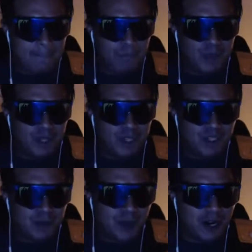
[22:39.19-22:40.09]
He needs
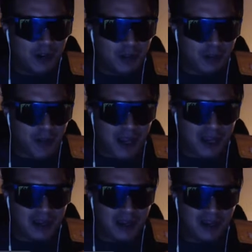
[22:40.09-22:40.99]
somebody on the mic.
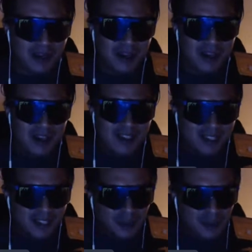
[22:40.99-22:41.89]
See,
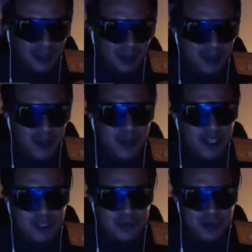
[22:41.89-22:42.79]
WWE
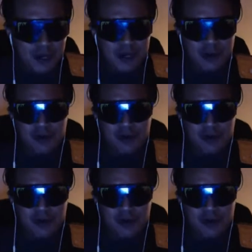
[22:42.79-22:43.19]
is smart.